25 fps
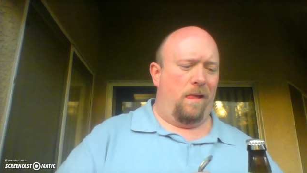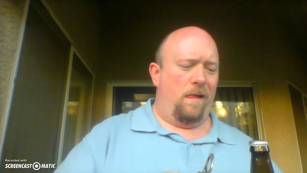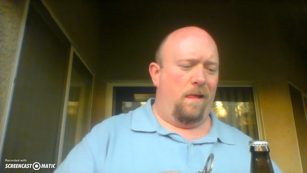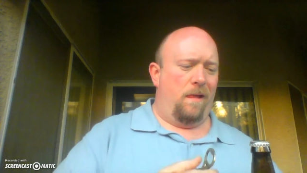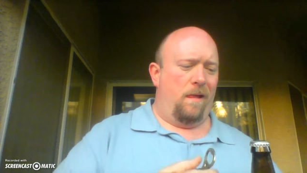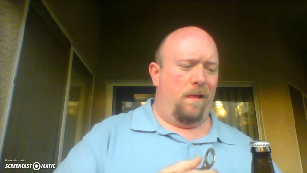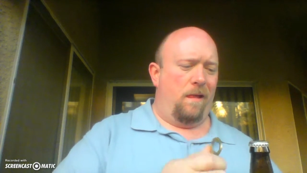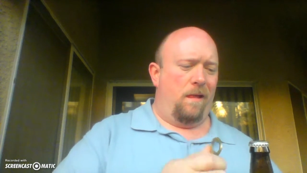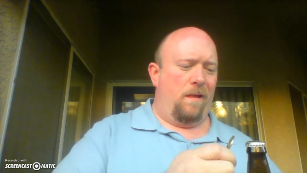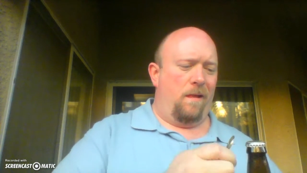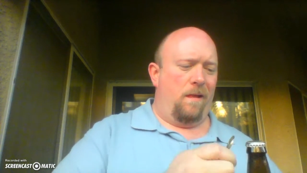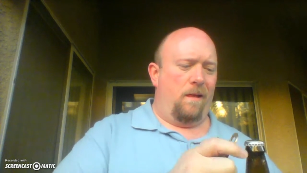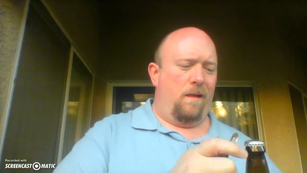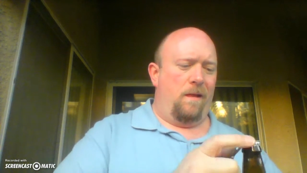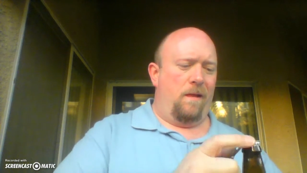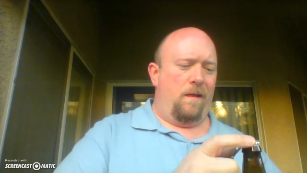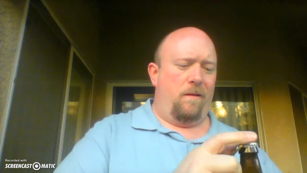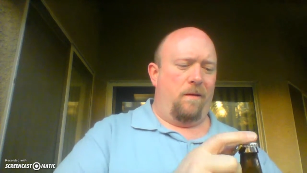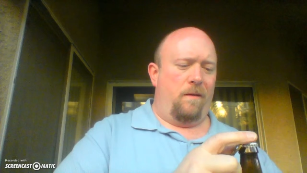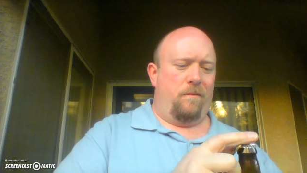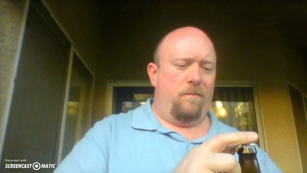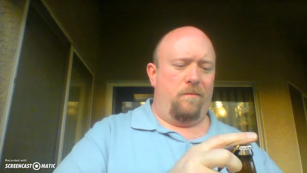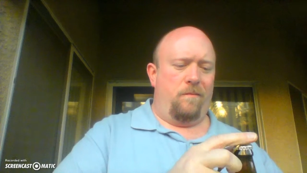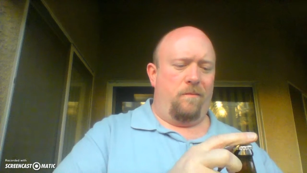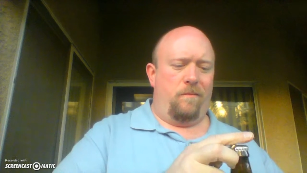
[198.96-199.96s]

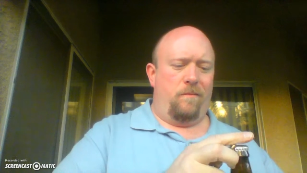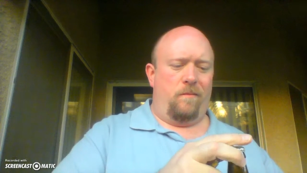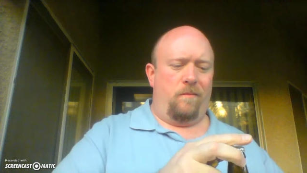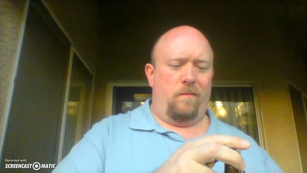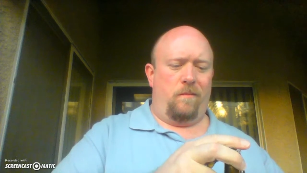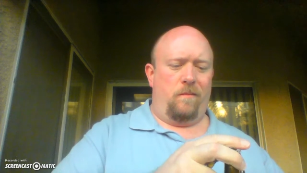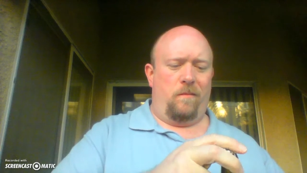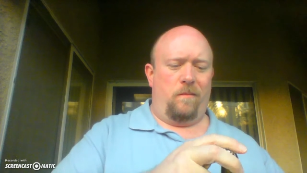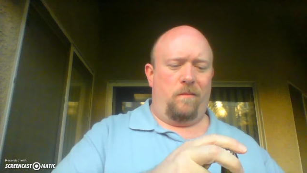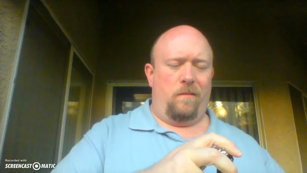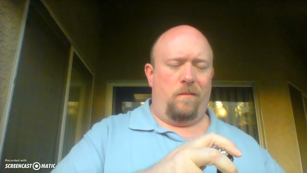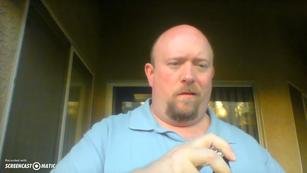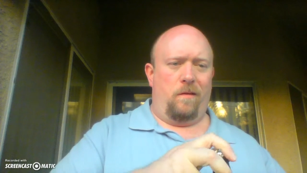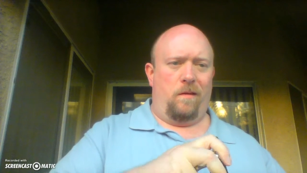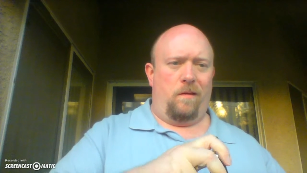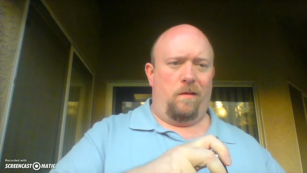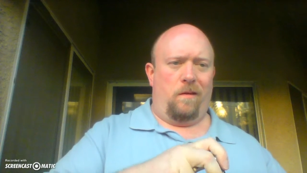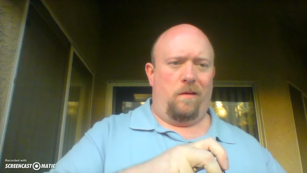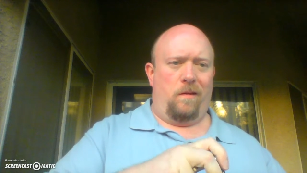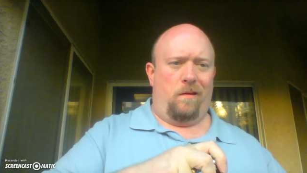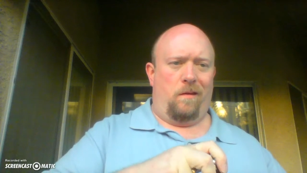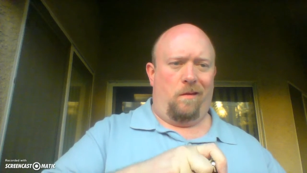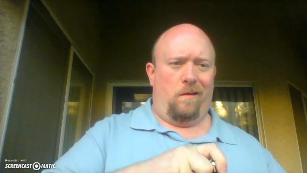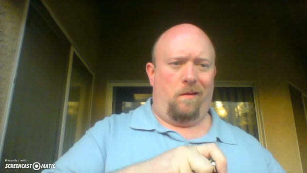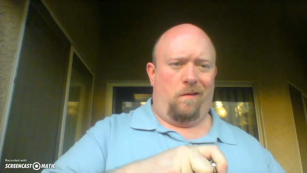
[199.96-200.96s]

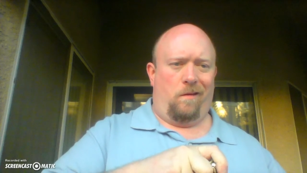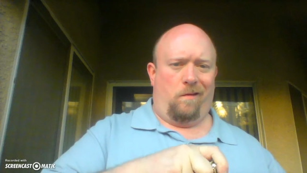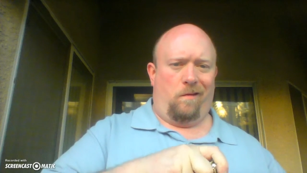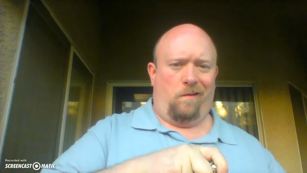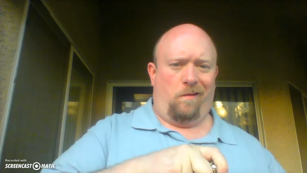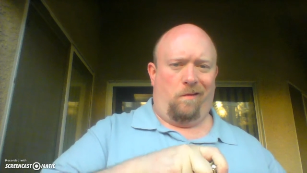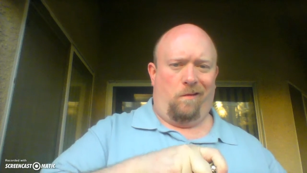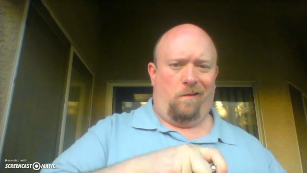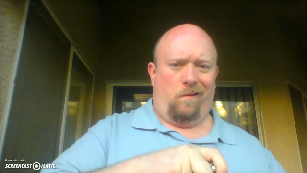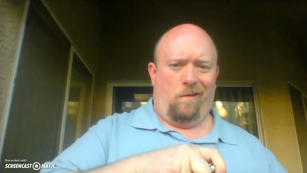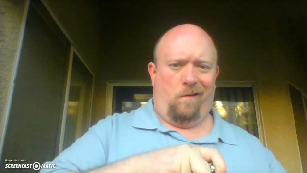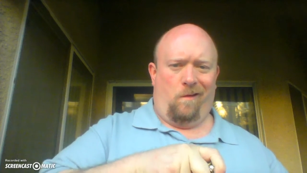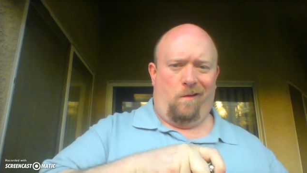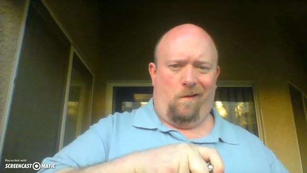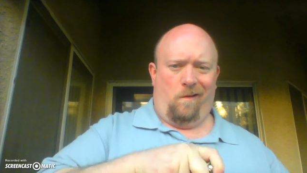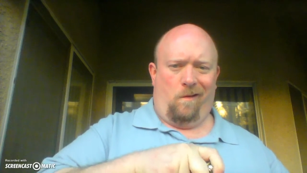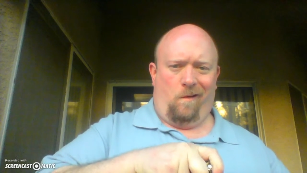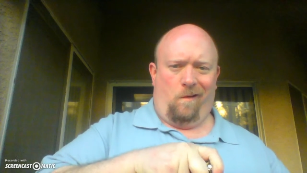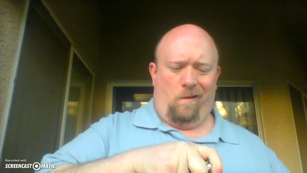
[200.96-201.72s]
Nothing is said.